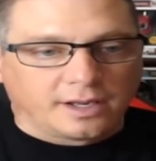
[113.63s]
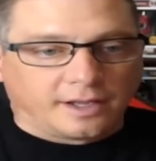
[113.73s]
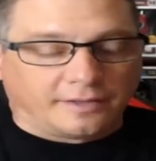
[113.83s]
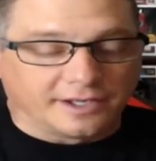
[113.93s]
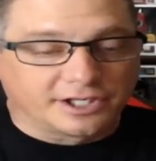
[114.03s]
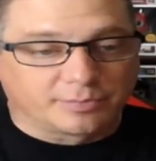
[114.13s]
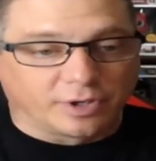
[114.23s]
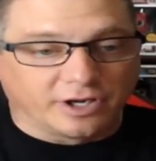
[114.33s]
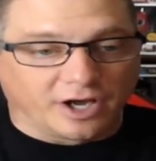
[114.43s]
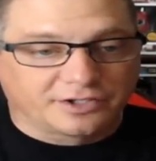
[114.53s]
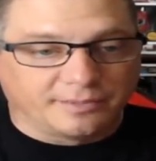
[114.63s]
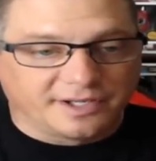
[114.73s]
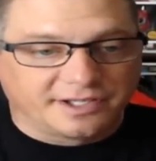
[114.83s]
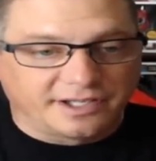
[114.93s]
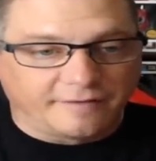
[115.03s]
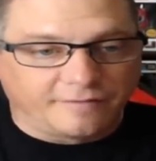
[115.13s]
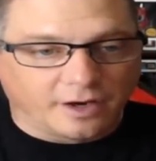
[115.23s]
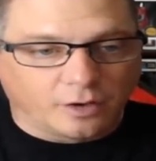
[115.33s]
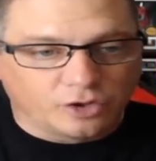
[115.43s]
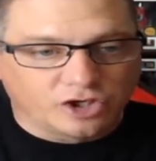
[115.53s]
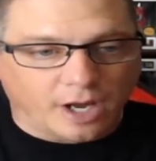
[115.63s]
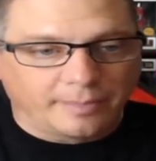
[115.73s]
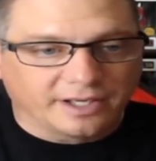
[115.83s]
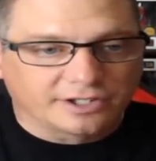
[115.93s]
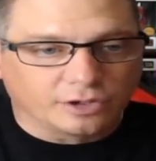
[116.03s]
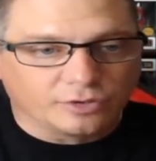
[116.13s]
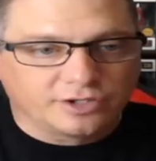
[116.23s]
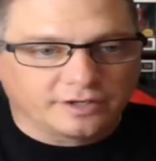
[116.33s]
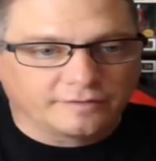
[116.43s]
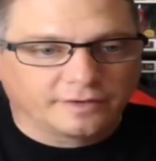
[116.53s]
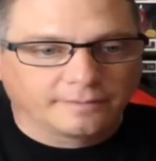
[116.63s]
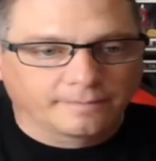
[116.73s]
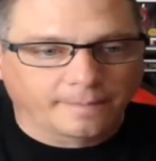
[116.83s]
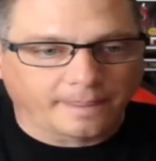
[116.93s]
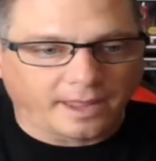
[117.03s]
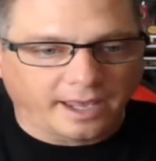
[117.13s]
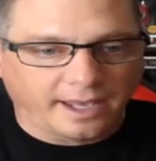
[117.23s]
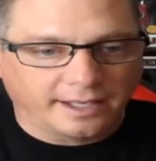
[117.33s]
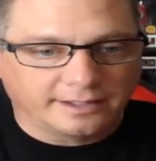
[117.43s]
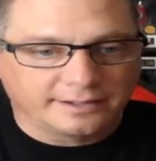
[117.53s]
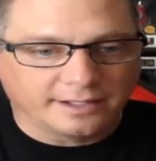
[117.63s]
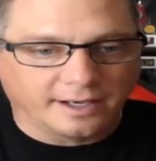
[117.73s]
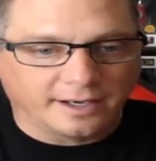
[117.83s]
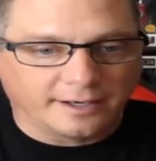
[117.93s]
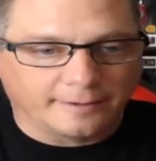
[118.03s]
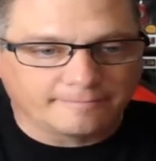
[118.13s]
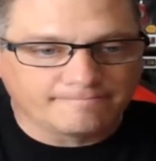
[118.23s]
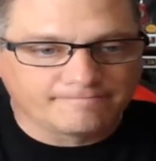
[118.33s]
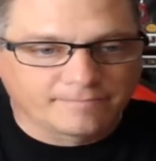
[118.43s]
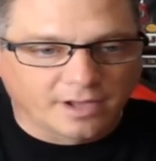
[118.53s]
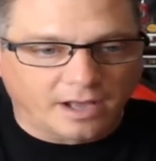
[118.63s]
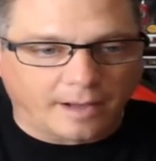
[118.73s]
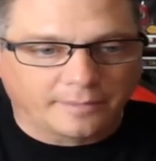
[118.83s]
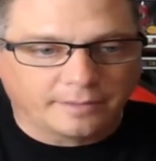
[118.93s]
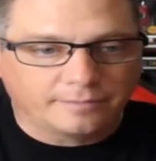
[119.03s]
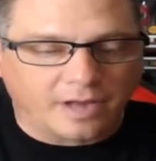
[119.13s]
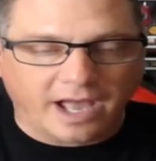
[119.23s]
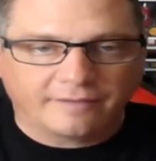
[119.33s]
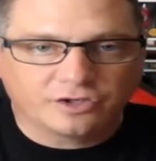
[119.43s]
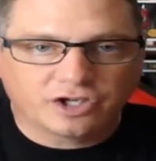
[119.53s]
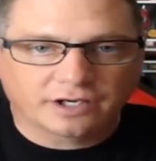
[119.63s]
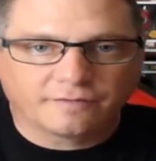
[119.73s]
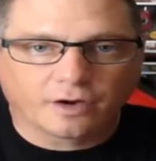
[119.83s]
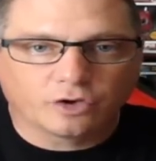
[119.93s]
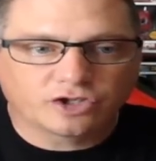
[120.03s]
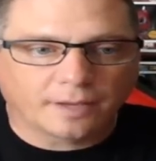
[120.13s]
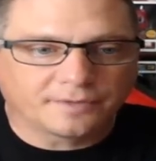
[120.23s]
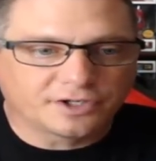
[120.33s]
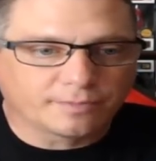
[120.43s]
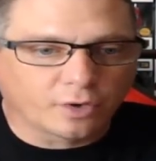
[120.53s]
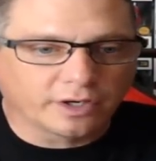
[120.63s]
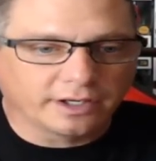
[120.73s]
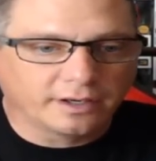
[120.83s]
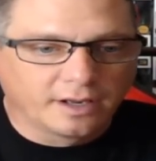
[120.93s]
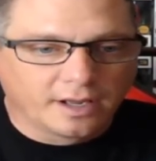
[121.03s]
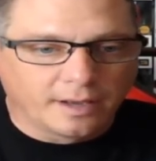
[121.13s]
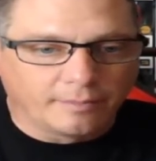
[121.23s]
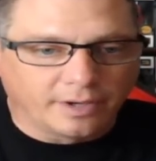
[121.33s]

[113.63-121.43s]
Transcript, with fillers: this is pretty awesome. This is a Funko Shop exclusive. And um, I'm gonna. I haven't checked Funko Shop this morning, but